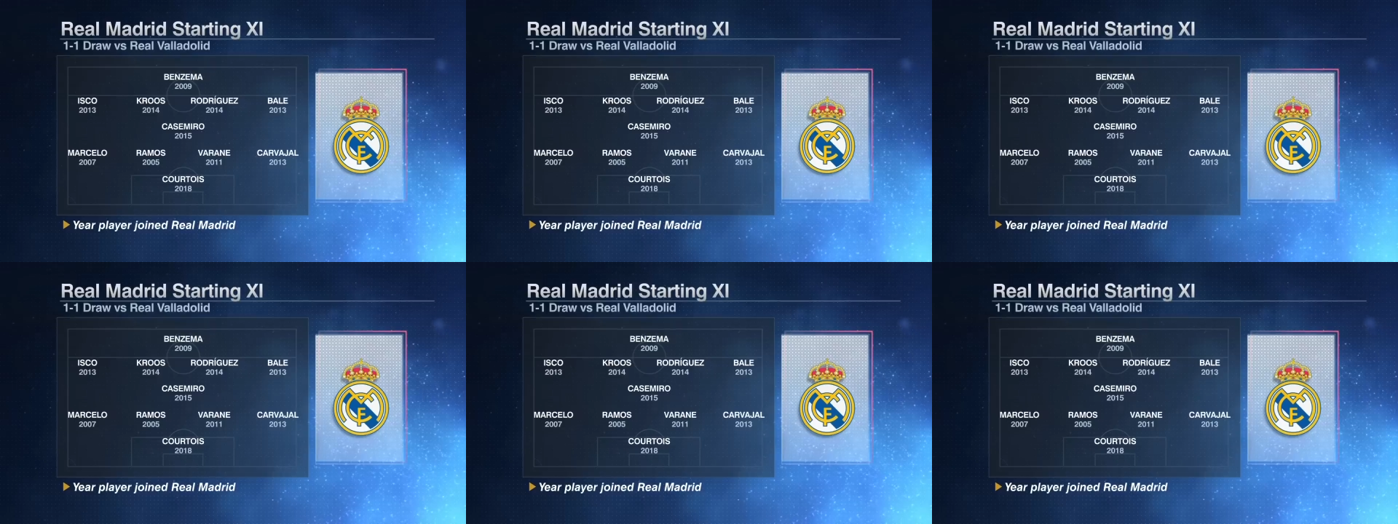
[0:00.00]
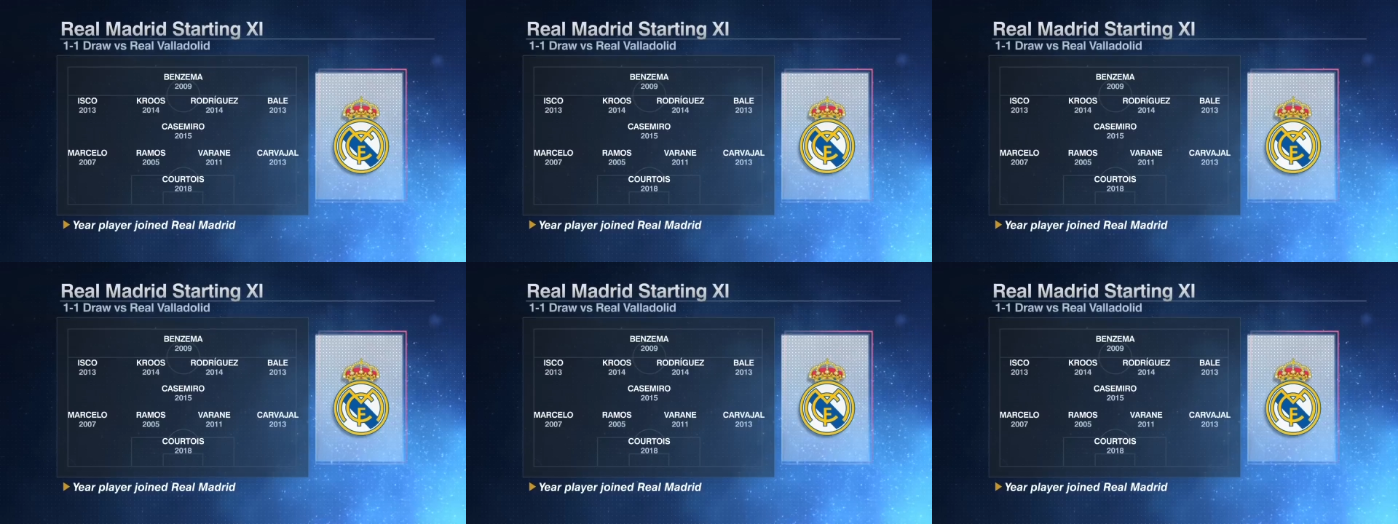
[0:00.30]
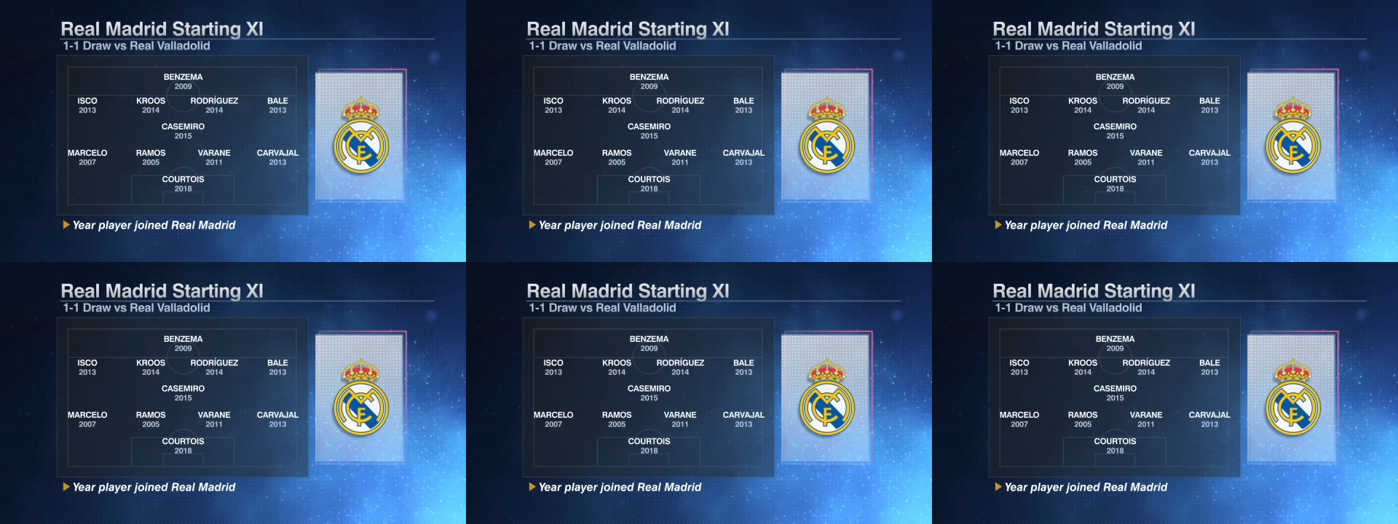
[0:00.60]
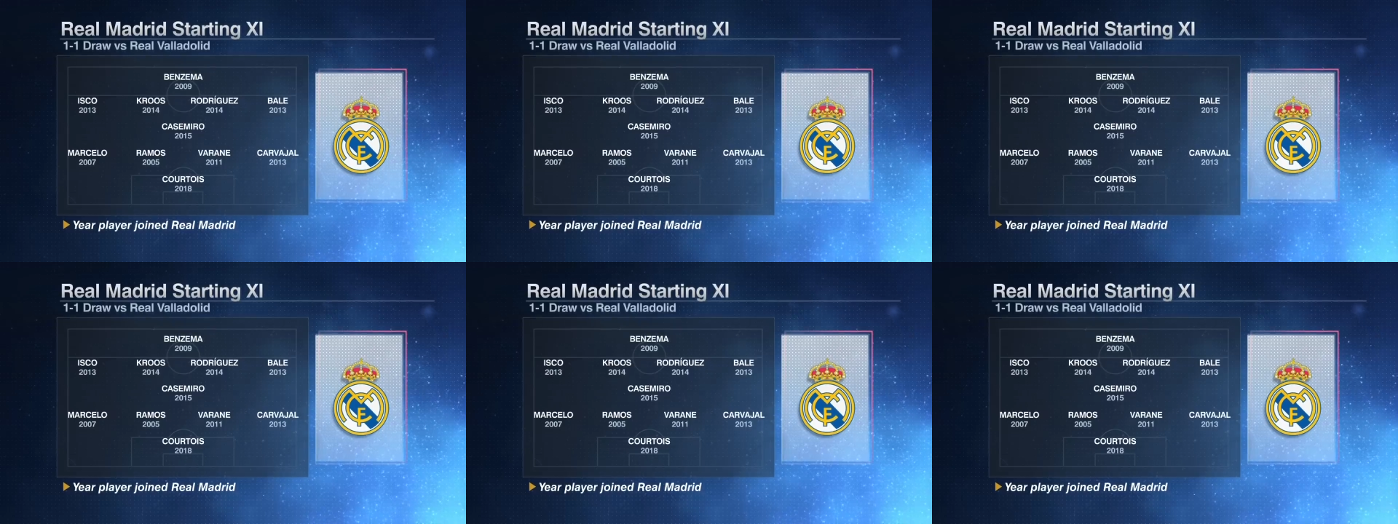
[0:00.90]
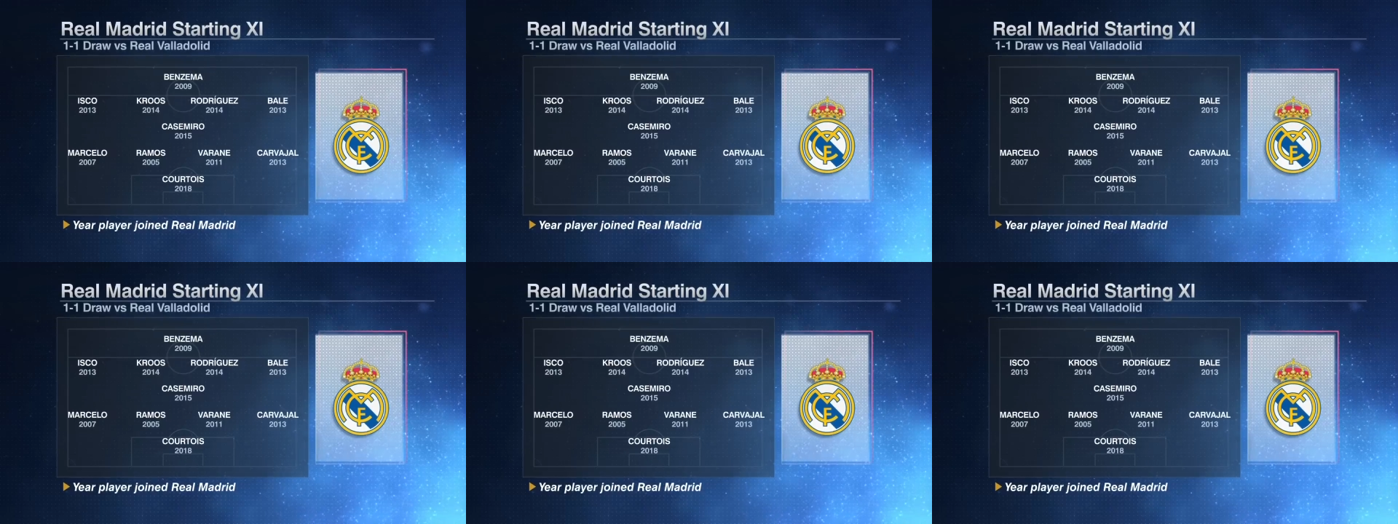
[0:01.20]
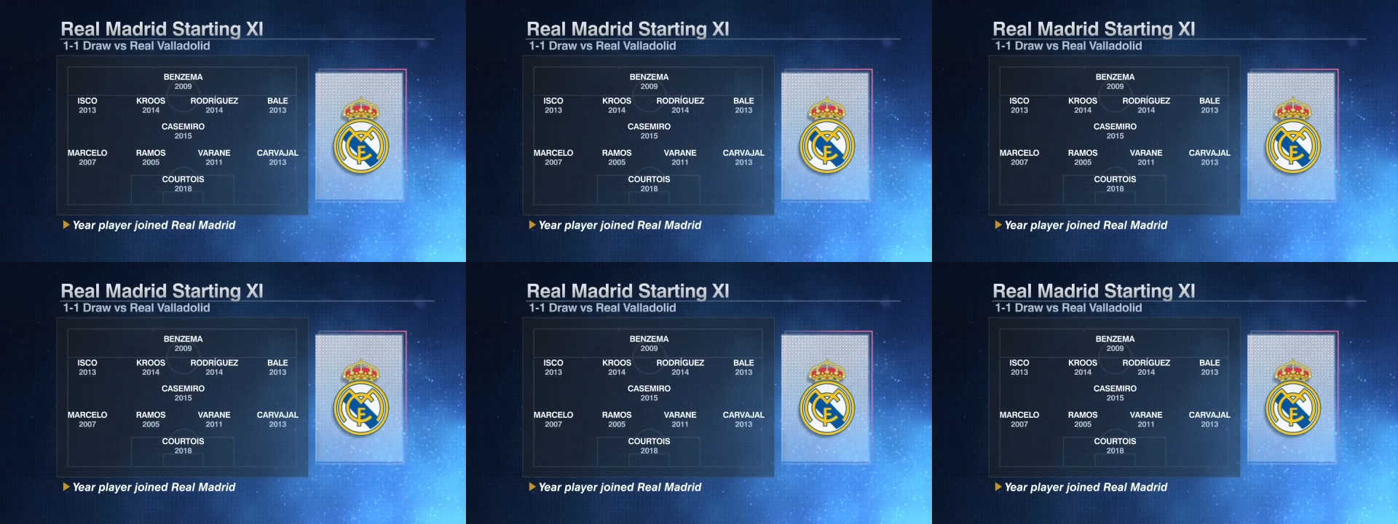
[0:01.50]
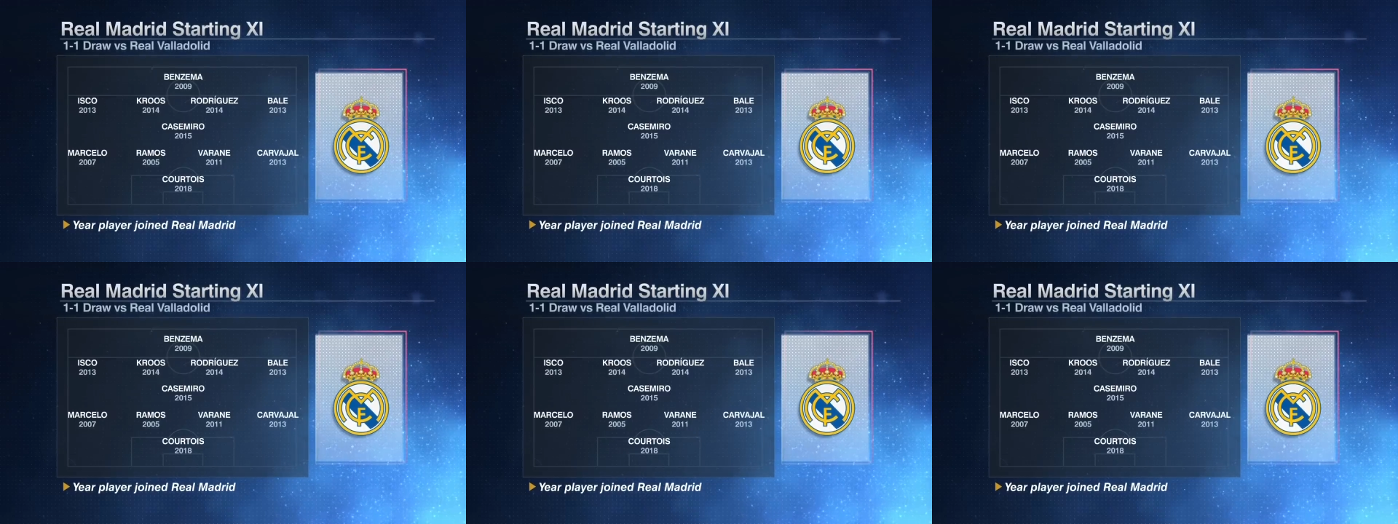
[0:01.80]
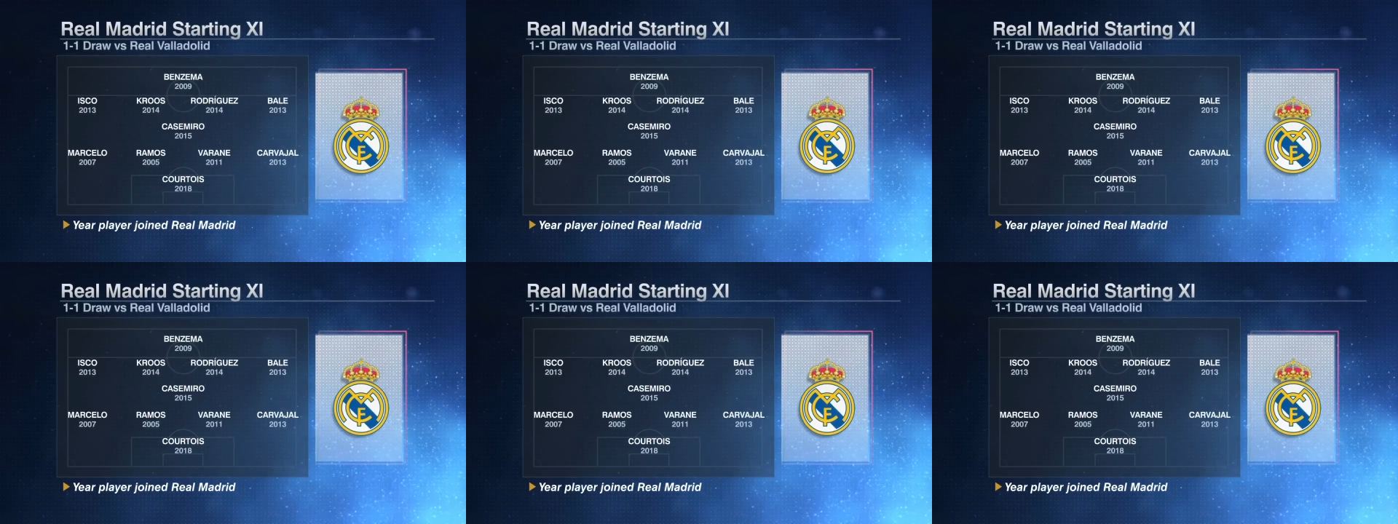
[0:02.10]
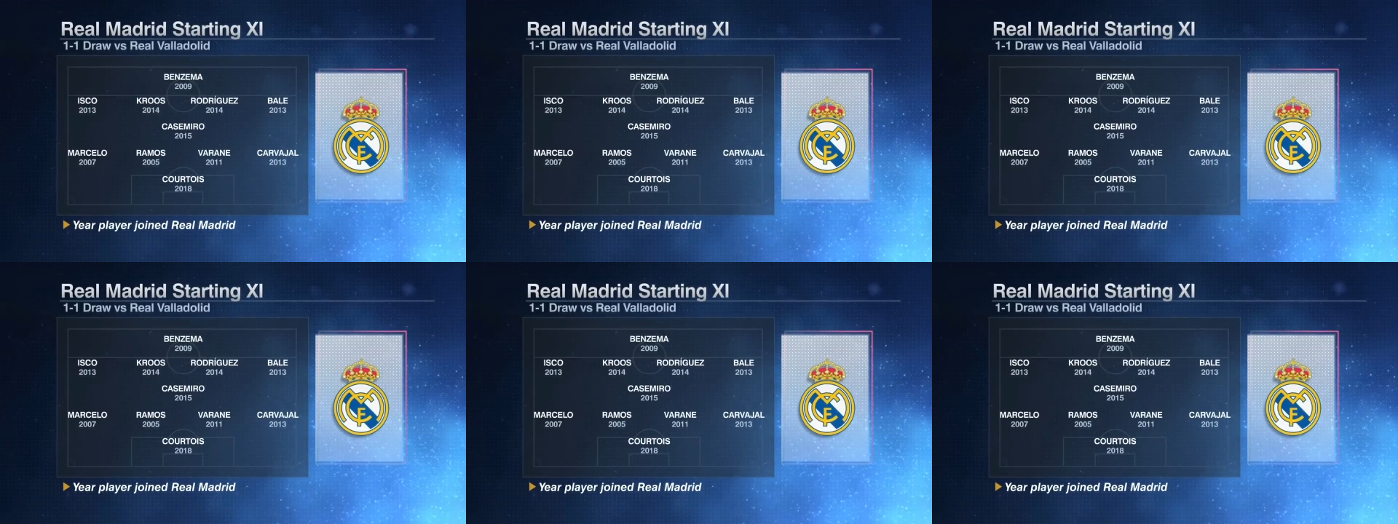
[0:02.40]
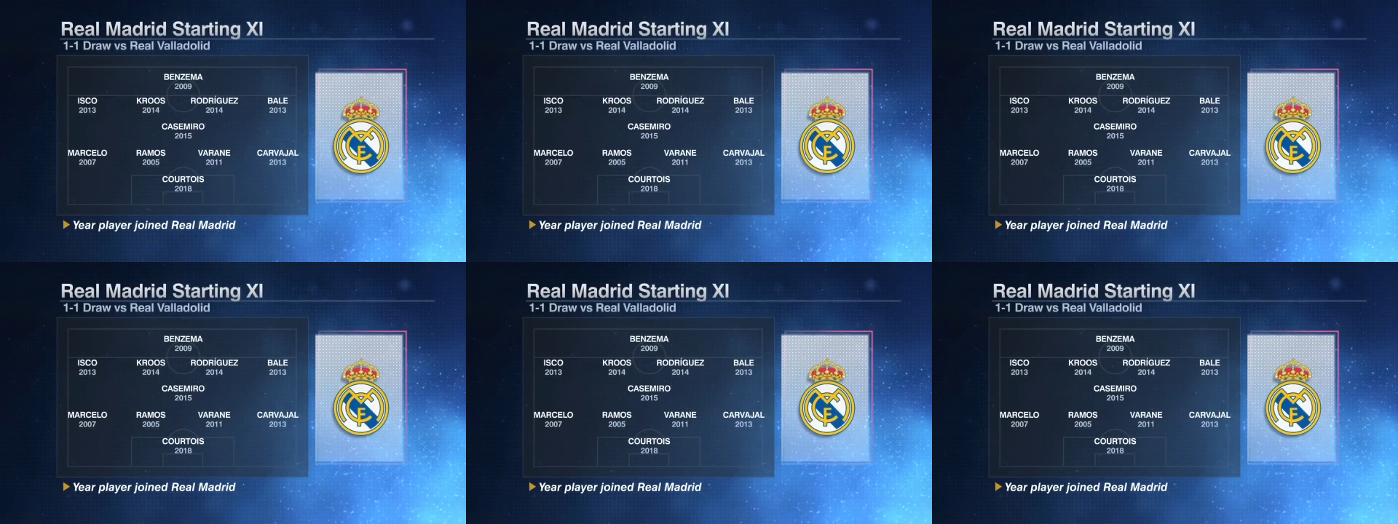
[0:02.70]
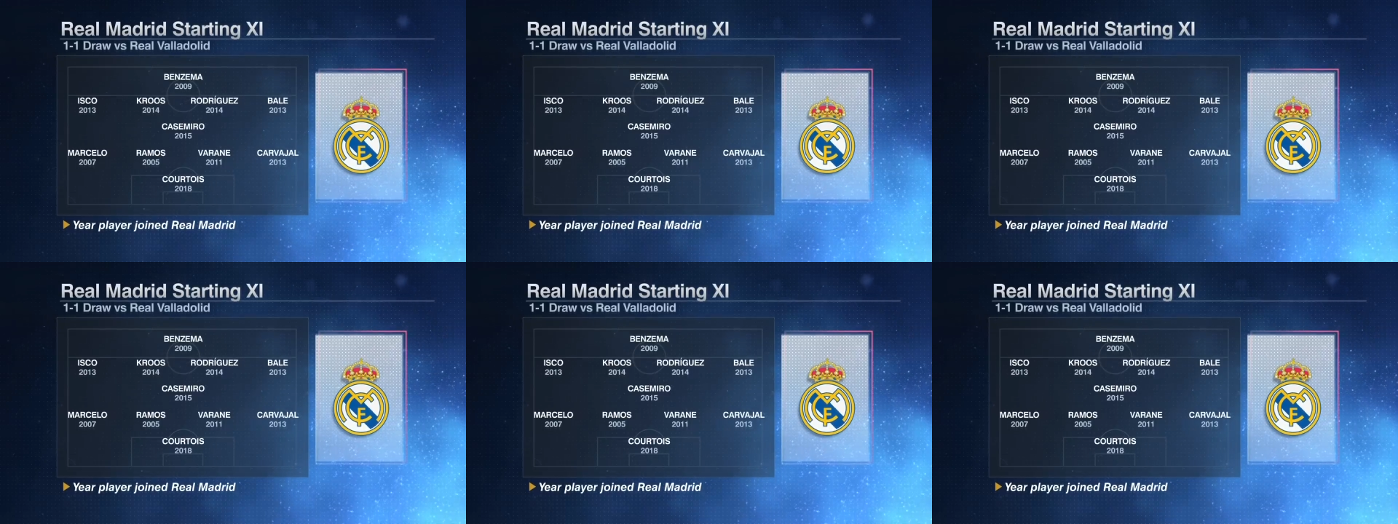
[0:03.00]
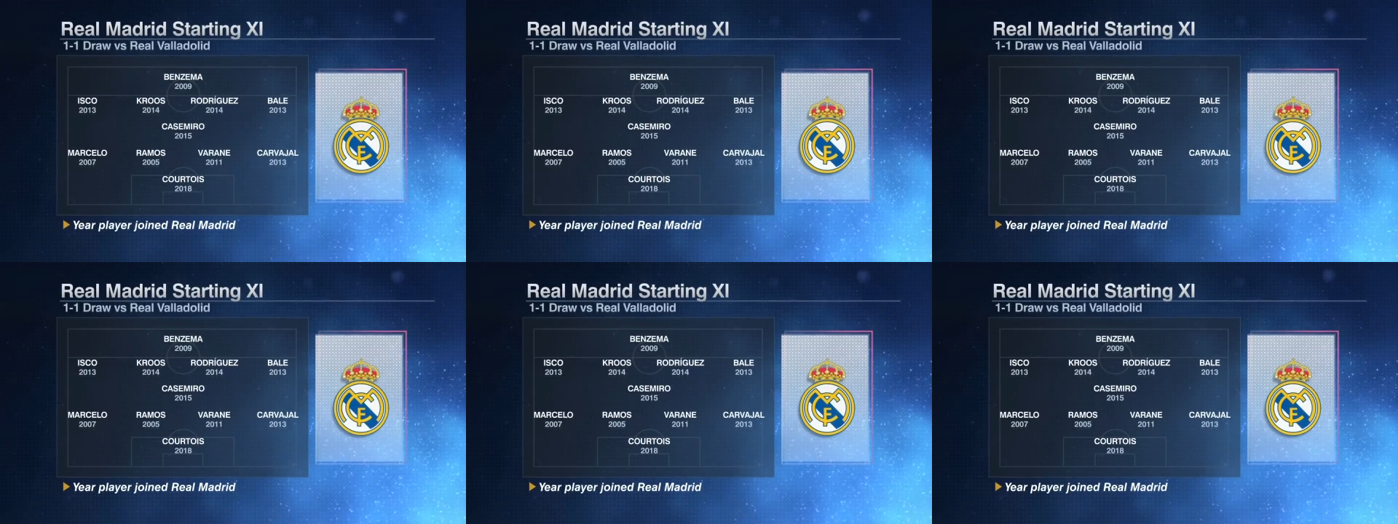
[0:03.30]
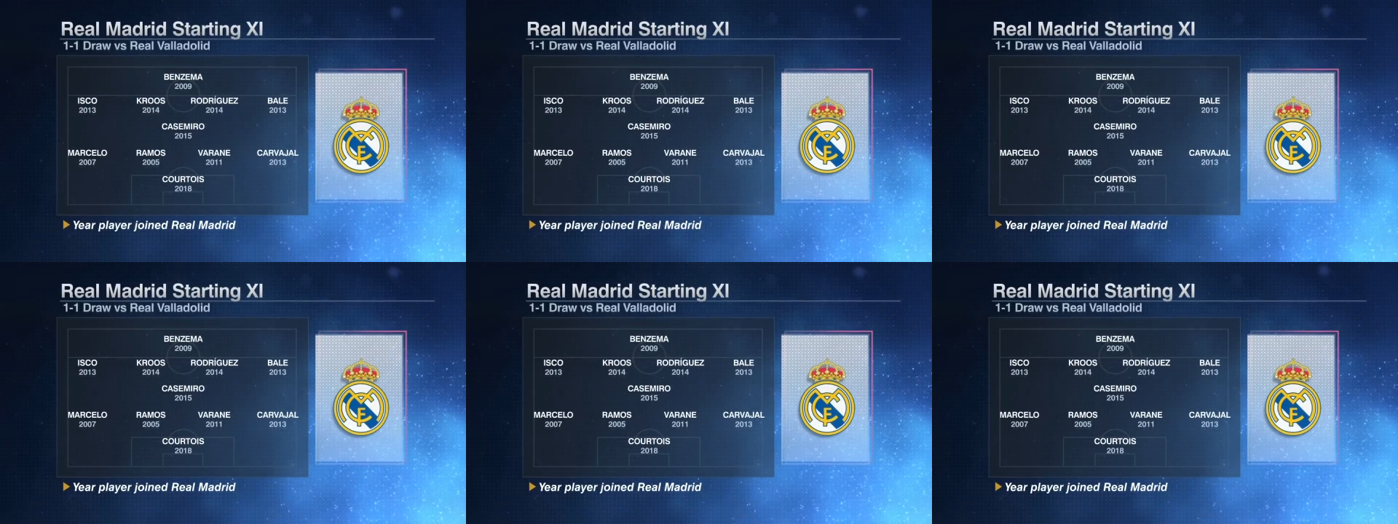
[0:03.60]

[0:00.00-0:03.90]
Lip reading: [unreadable: no face in view]